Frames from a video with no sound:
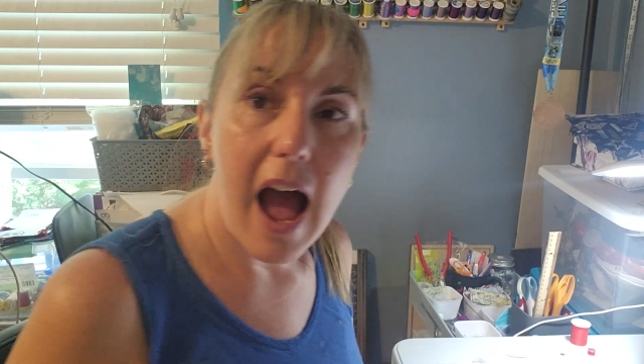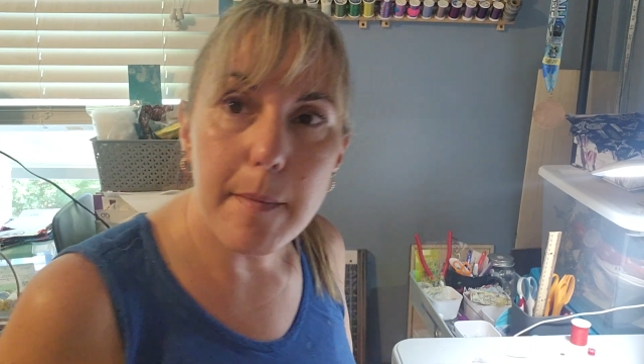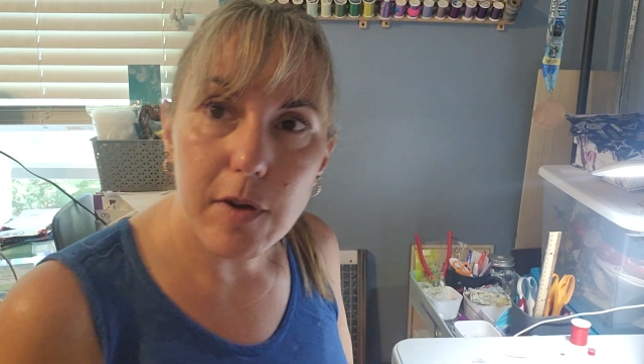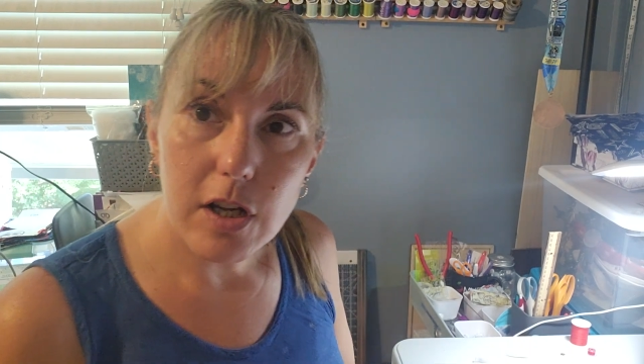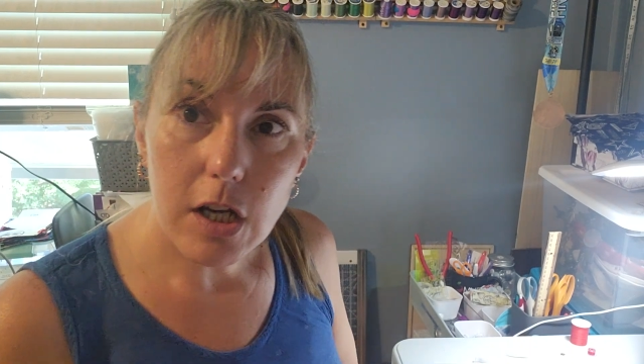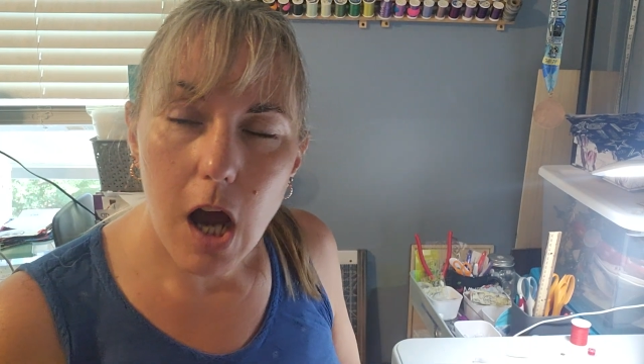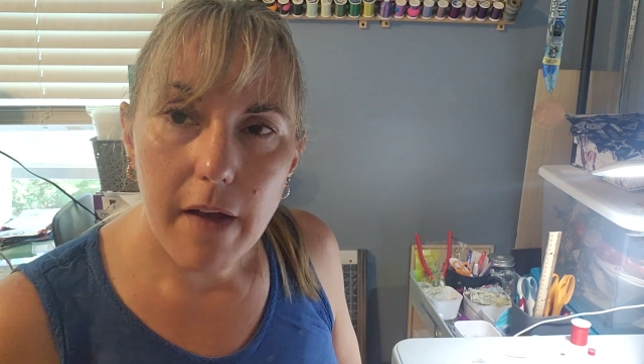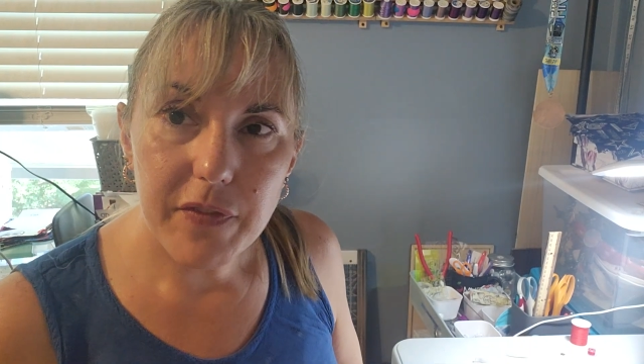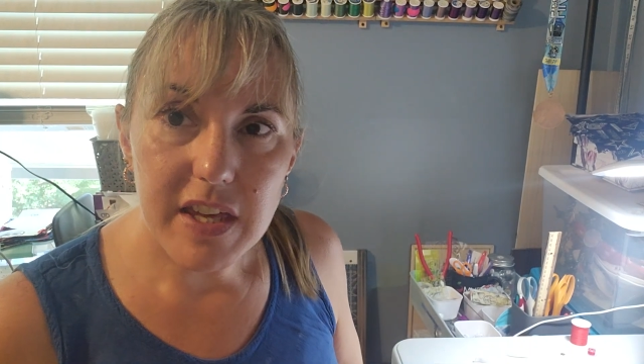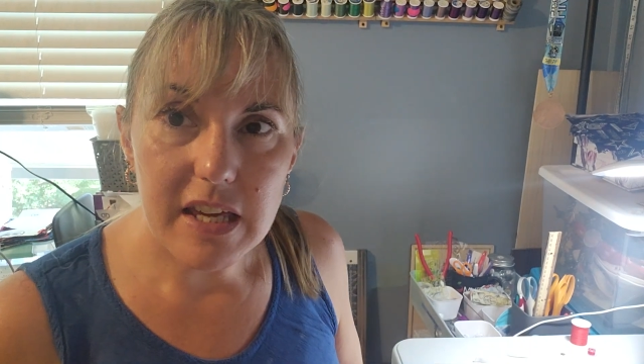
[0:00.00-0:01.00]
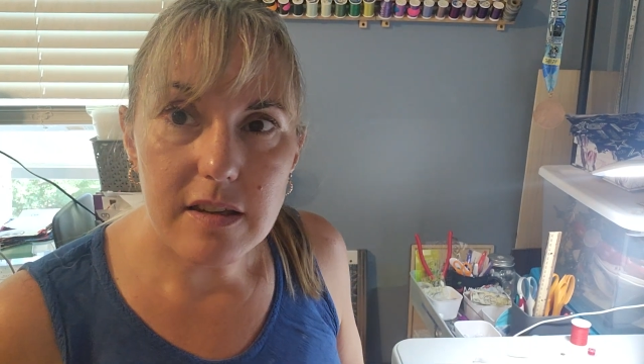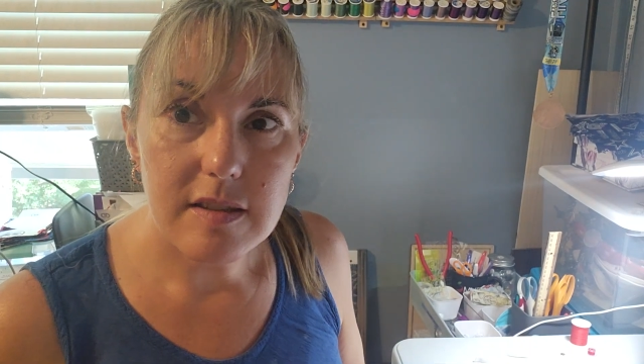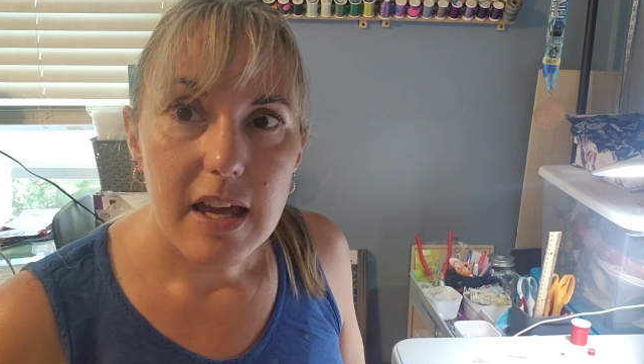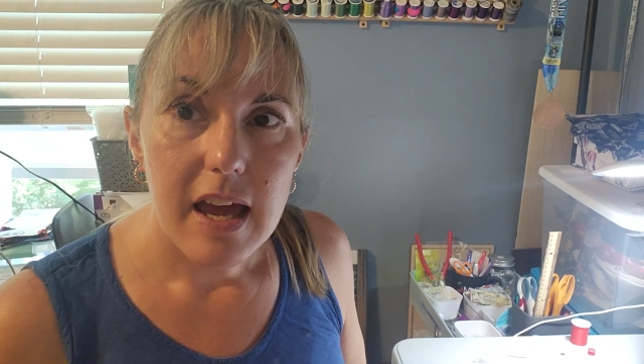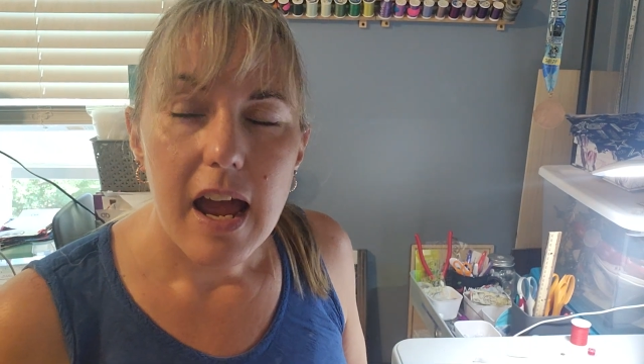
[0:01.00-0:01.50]
I'm gonna cut
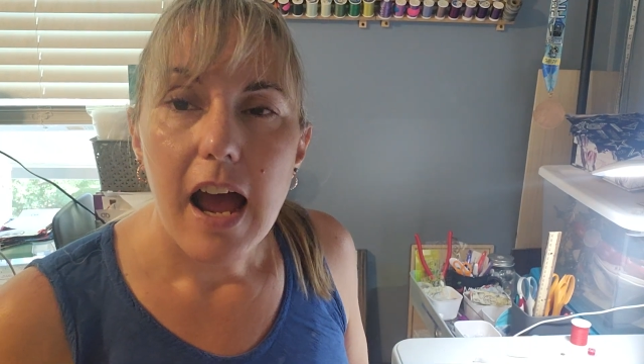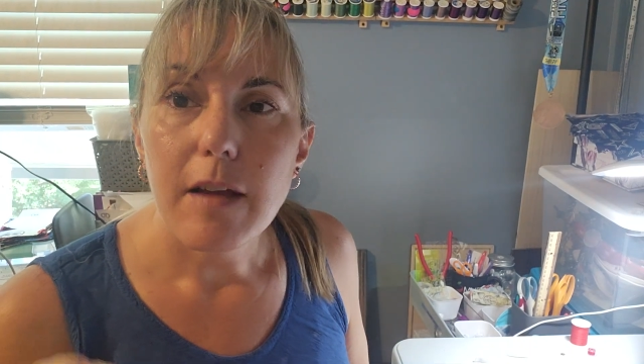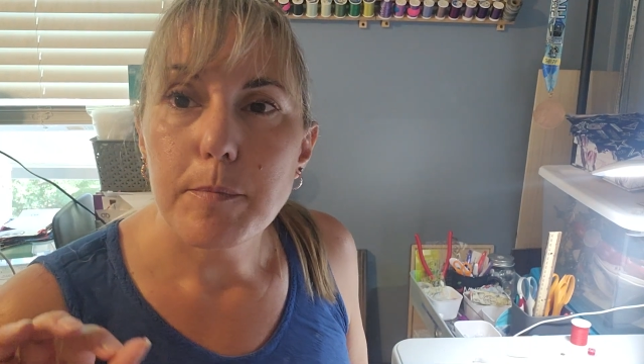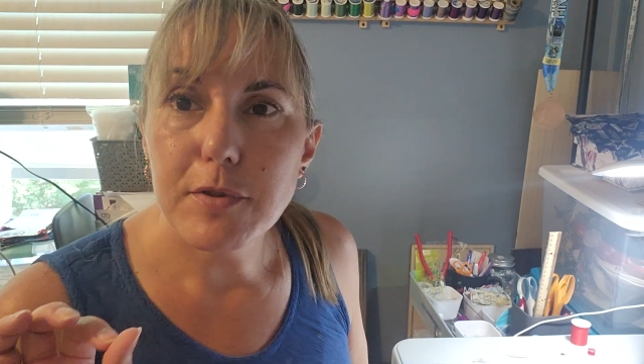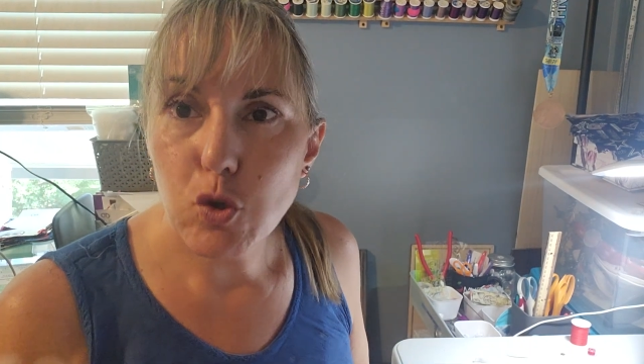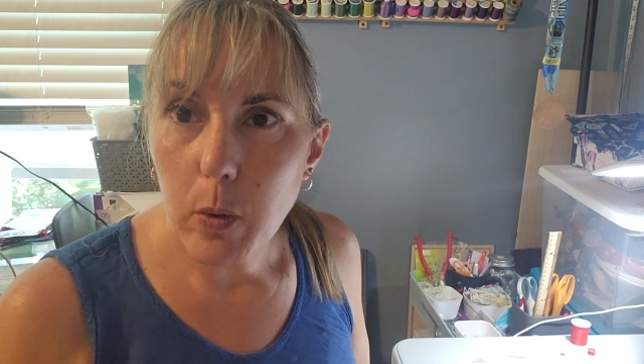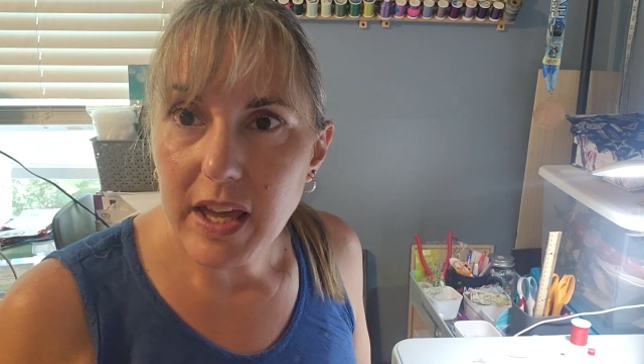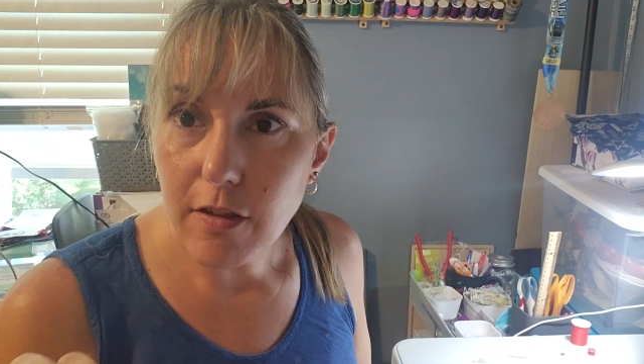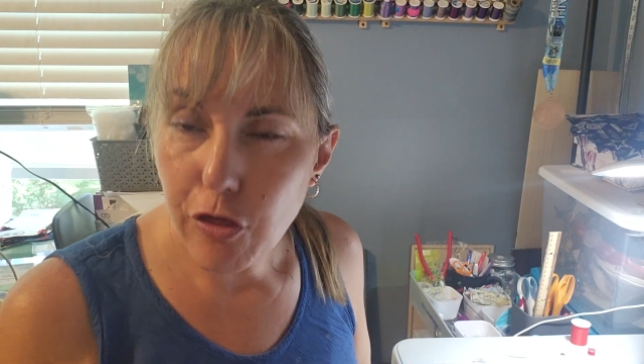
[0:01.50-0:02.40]
these between